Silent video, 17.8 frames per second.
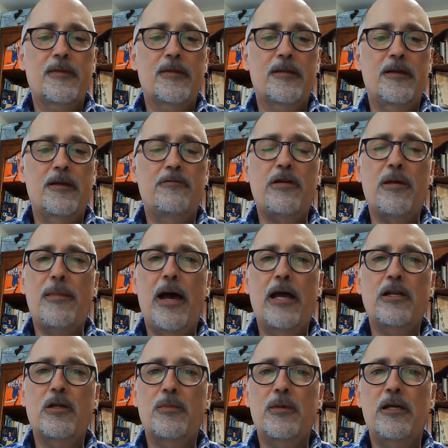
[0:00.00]
it
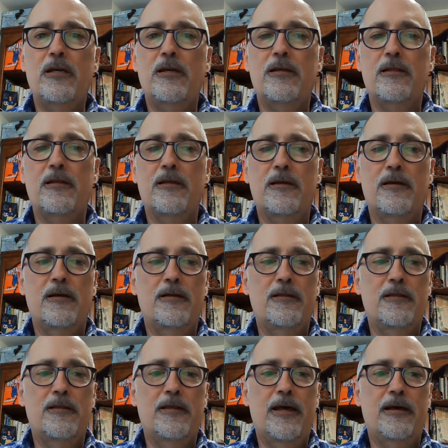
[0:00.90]
reminded me
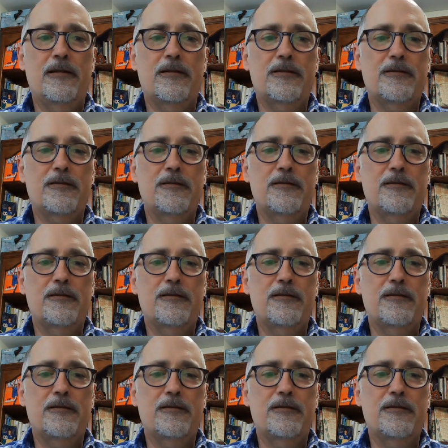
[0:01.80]
that,